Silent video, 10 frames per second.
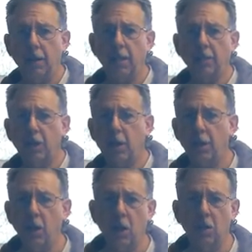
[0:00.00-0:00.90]
thanks for
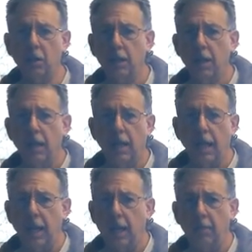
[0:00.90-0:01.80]
coming along.
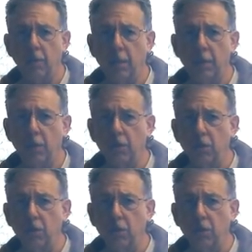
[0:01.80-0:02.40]
And remember,